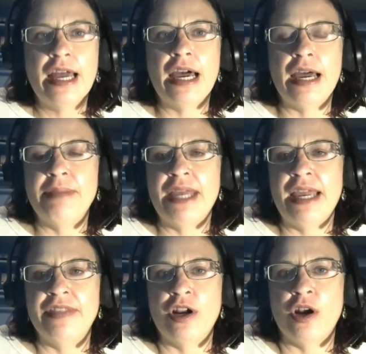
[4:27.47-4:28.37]

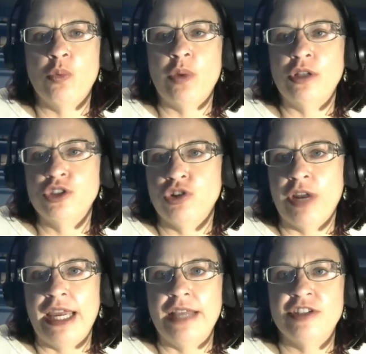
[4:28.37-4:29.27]
And they are
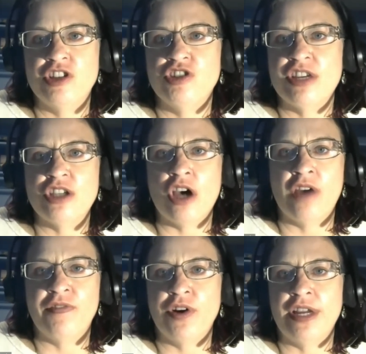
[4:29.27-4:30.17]
well-trained to just
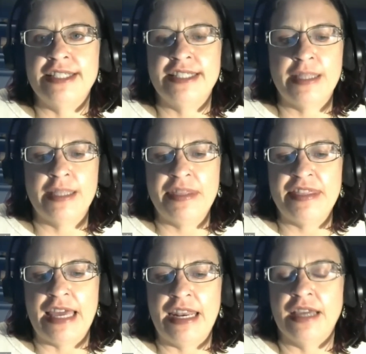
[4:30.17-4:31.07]
offer a
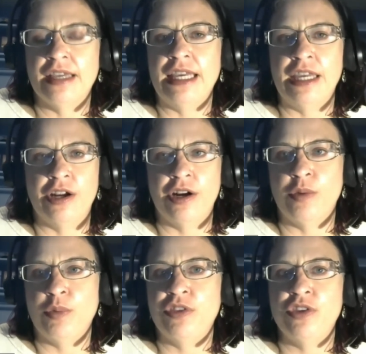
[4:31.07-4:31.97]
sympathetic ear
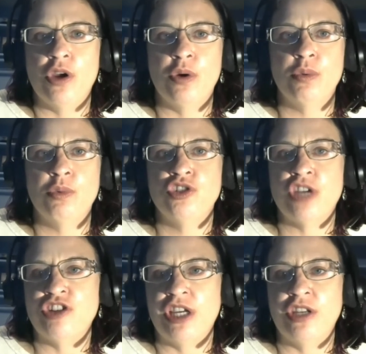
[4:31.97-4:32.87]
with no
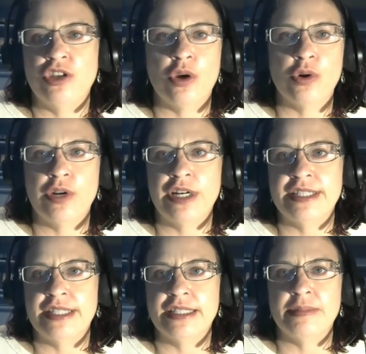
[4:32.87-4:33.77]
judging, no
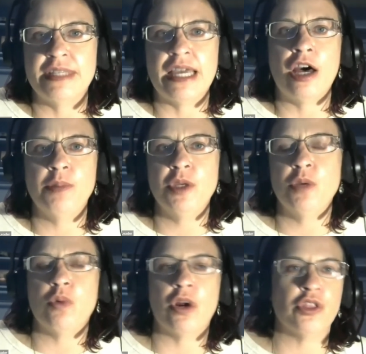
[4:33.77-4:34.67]
criticism, to help you
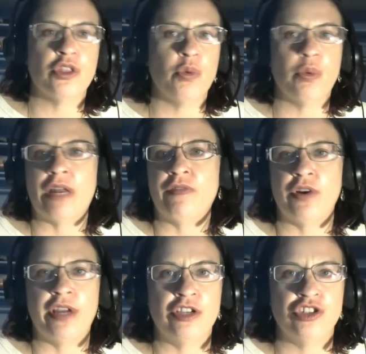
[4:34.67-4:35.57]
work through whatever
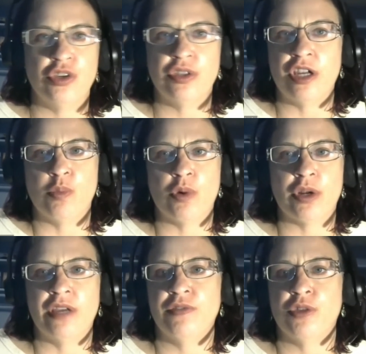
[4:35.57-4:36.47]
issue that you're
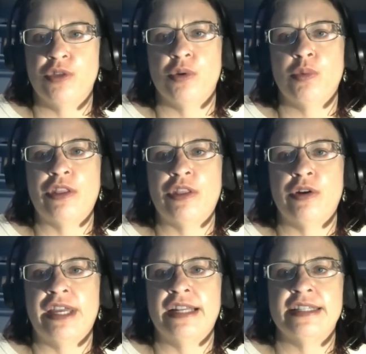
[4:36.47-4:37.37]
working through, whether
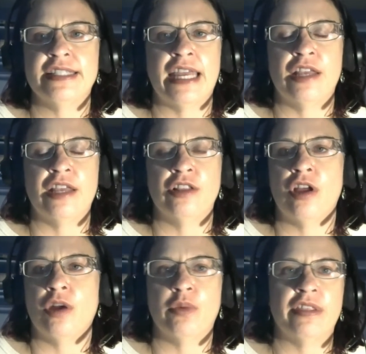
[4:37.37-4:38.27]
it is getting
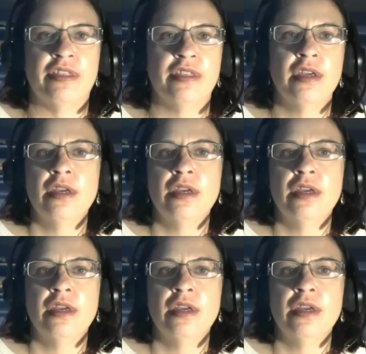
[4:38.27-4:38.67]
along with